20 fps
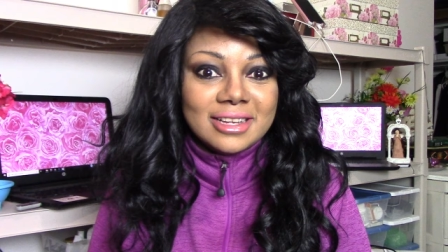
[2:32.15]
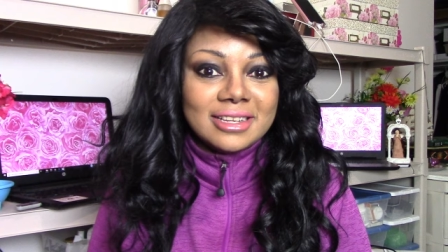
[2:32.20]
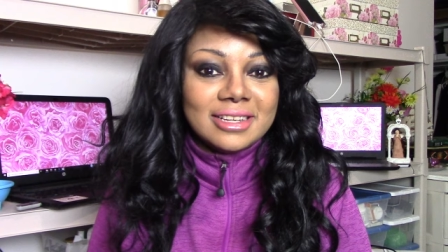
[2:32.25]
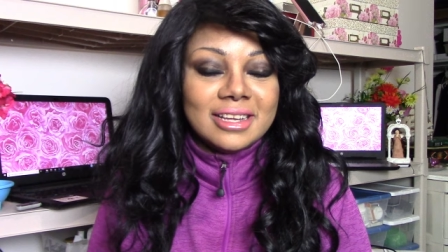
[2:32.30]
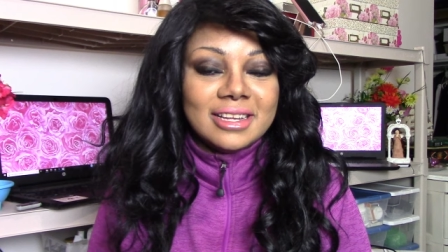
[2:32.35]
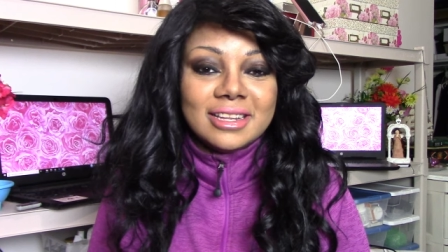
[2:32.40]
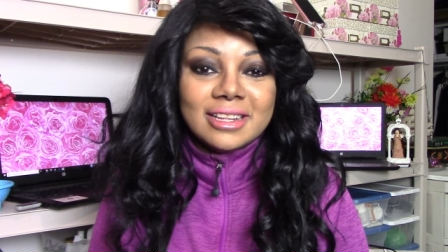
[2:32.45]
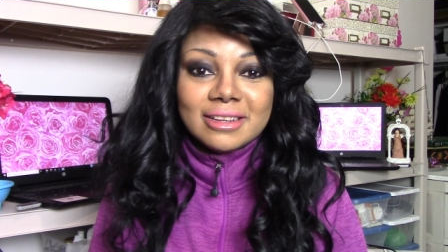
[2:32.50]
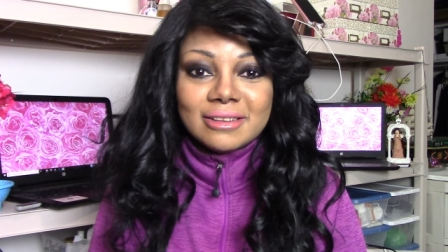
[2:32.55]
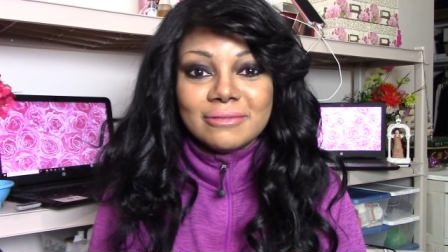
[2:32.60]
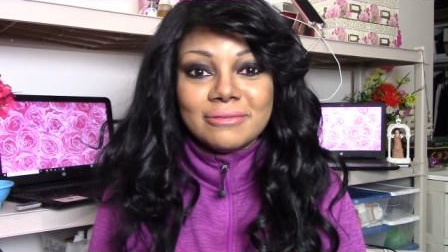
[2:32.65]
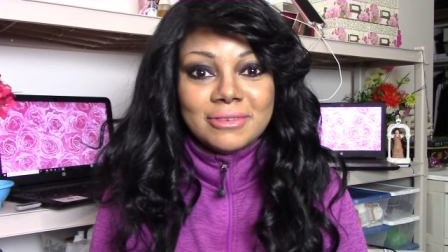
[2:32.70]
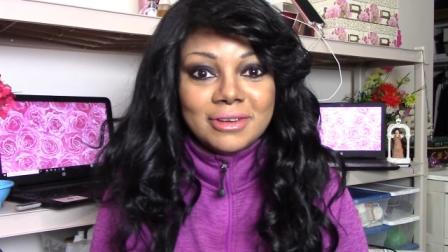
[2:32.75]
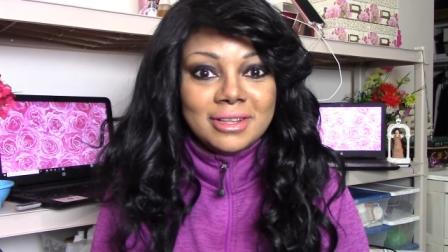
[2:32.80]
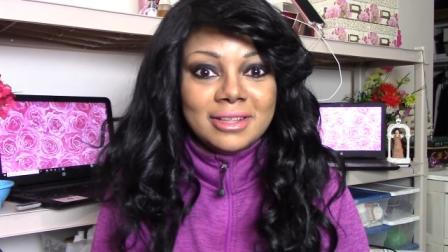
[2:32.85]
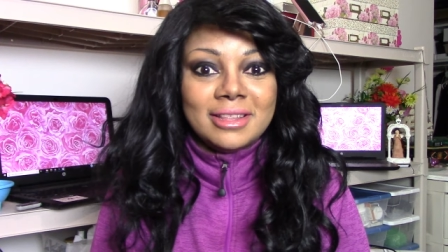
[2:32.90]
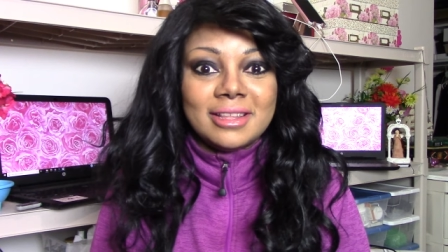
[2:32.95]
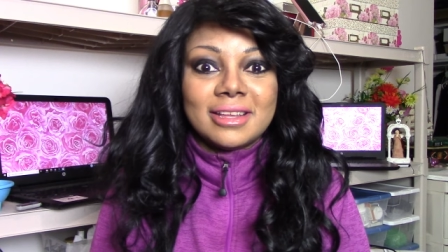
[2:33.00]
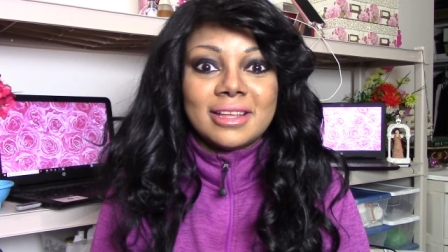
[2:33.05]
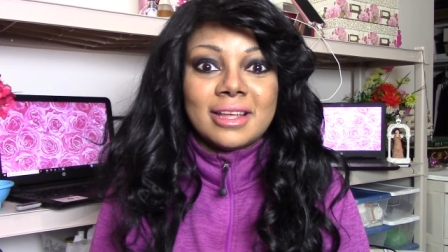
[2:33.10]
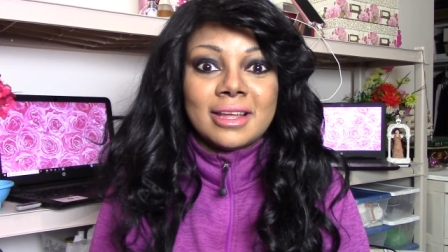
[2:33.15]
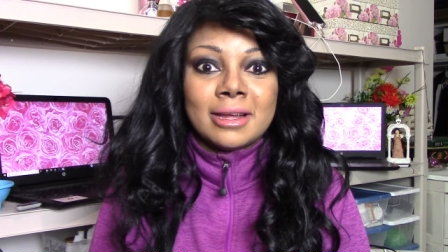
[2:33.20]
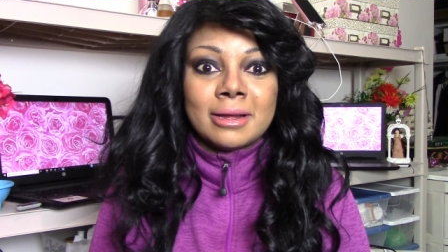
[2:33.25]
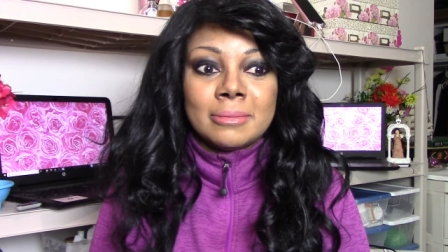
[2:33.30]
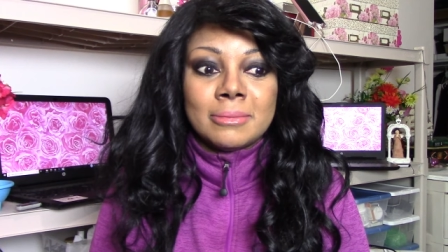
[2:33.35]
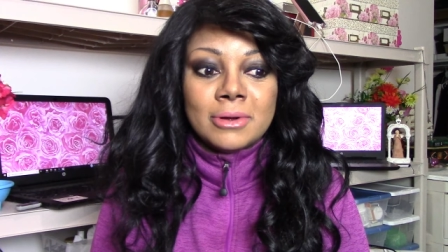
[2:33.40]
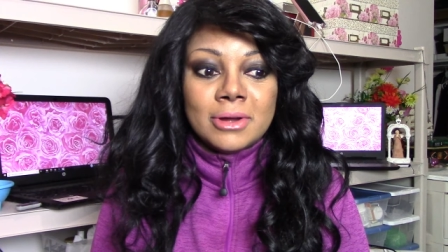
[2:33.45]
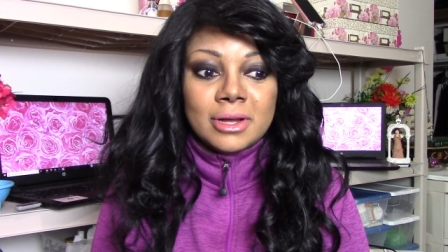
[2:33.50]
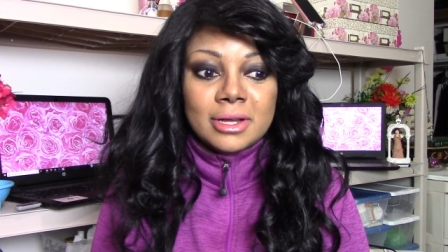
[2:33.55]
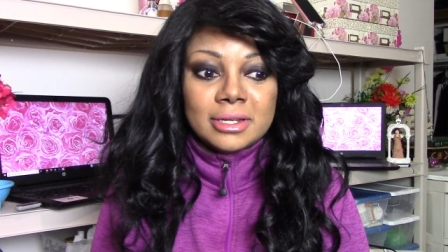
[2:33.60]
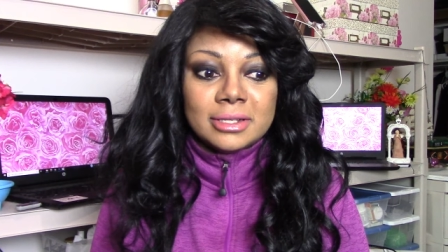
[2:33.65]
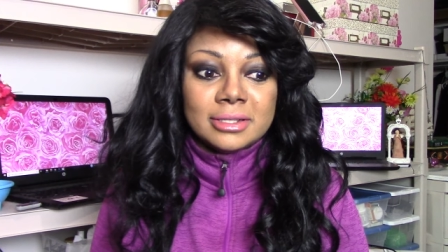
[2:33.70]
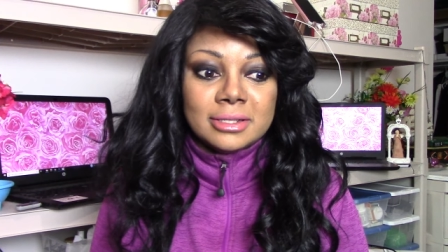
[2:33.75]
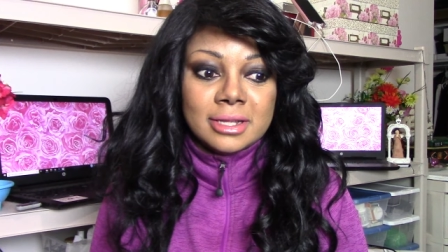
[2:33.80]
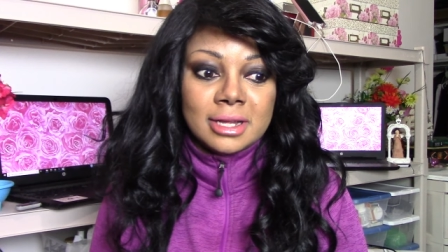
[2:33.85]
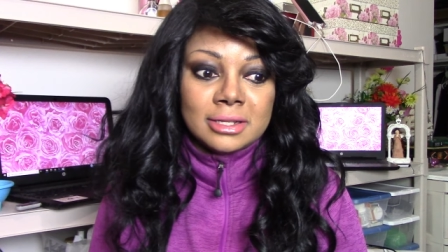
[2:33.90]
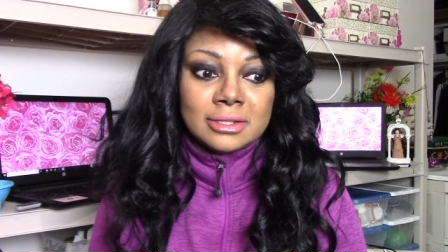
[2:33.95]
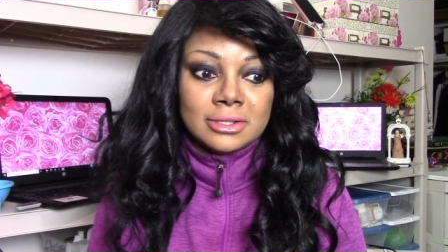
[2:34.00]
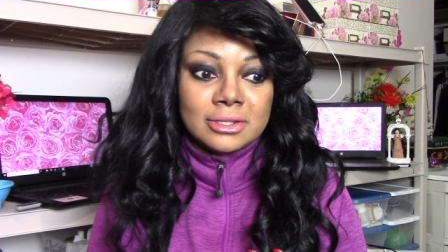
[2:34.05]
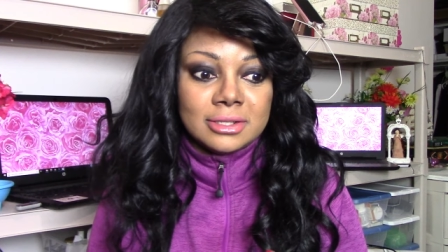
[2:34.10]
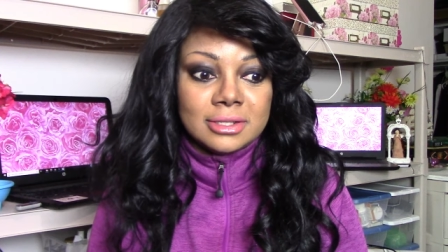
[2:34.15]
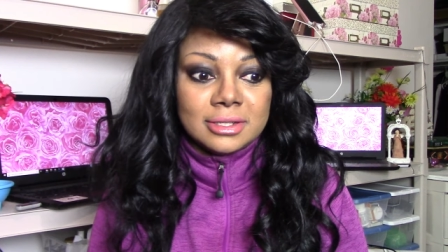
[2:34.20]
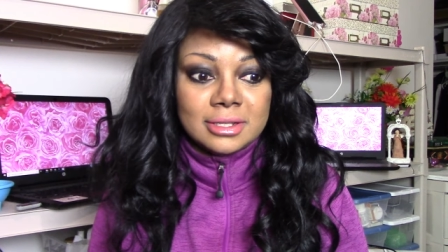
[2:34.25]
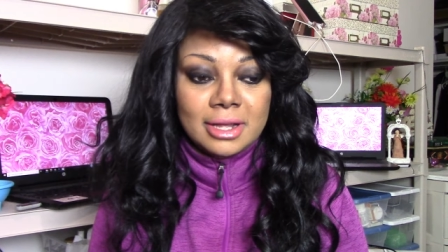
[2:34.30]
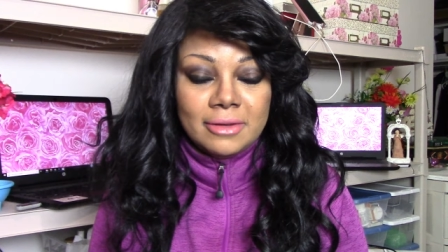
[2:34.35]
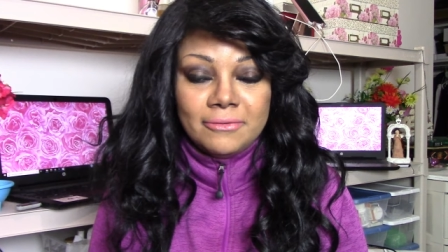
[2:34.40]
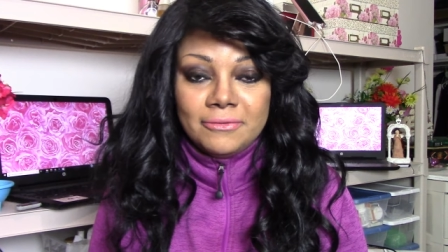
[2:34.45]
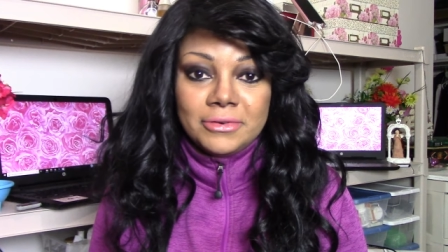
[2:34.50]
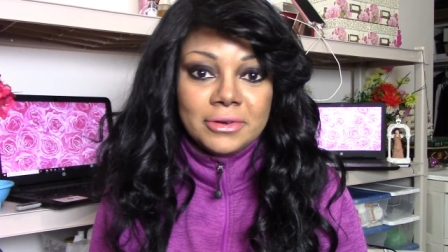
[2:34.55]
getting in front of the camera is not just,